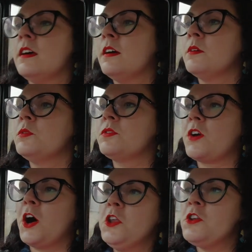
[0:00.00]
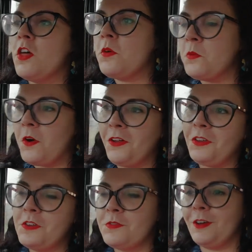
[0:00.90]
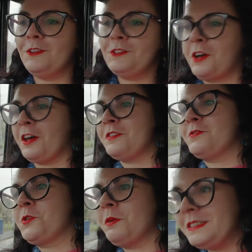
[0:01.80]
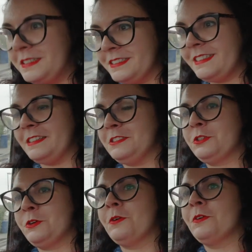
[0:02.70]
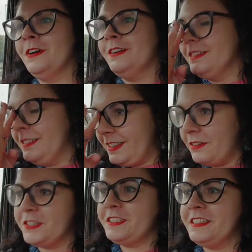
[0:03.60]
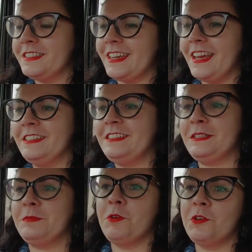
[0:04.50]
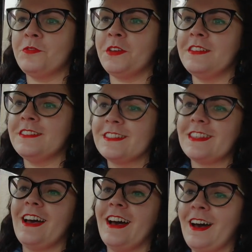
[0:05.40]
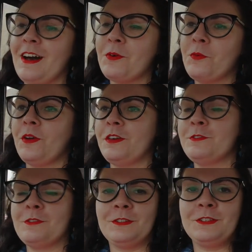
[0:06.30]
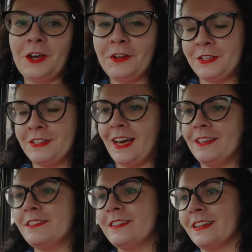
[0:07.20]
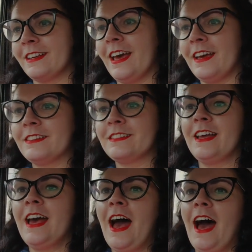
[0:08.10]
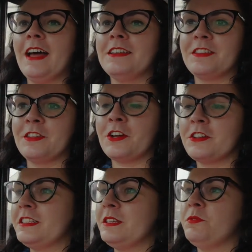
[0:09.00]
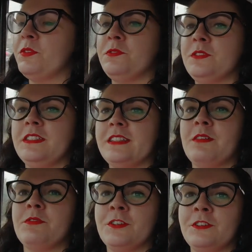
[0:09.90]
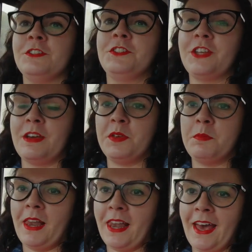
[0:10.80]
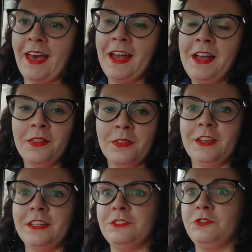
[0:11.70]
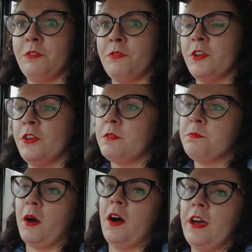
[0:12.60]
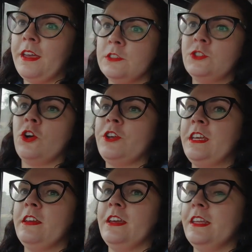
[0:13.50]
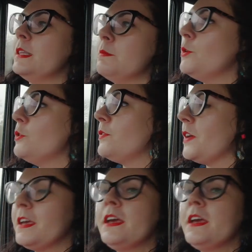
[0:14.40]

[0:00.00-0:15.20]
We've got another one of those kind of quintessential 70s and 80s movies with Dirty Dancing next, and the 1957 Chevy Bel Air that is driven by Johnny in the movie.